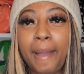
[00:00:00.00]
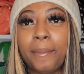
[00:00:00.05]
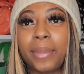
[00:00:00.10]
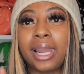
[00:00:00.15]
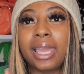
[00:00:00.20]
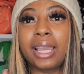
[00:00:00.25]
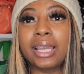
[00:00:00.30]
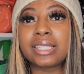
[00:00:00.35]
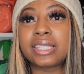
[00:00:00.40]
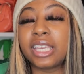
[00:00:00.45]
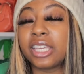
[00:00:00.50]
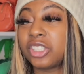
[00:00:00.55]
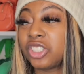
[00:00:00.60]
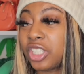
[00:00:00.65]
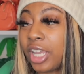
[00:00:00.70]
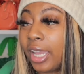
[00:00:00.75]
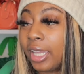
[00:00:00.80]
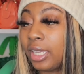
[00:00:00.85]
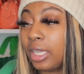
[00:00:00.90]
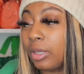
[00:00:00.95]
But like I said,
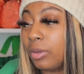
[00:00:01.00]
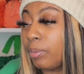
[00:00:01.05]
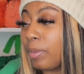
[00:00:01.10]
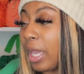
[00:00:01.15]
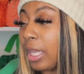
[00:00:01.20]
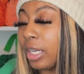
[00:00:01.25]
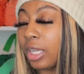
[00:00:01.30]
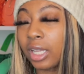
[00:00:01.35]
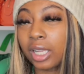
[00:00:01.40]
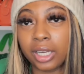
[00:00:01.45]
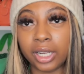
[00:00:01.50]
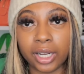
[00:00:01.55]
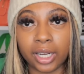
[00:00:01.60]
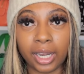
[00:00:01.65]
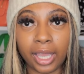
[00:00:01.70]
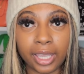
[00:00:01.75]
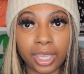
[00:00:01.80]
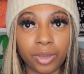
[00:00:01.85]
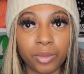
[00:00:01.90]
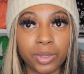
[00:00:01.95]
Jackie made it clear
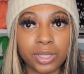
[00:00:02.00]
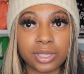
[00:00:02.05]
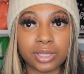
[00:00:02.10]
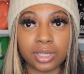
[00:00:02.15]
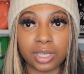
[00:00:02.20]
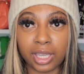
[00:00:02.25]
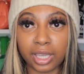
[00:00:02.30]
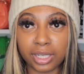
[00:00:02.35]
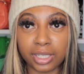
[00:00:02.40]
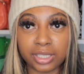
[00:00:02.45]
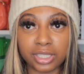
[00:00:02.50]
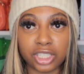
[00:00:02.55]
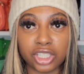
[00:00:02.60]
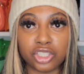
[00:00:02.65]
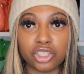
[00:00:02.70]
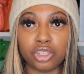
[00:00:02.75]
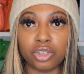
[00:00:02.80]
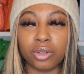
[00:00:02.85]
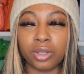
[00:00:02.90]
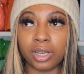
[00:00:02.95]
like it was none
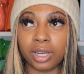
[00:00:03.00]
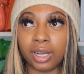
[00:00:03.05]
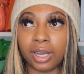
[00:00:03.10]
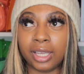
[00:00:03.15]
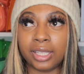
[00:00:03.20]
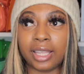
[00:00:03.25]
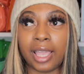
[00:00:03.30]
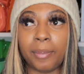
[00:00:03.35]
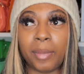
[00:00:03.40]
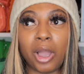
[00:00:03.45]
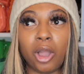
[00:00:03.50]
intentional and none like that.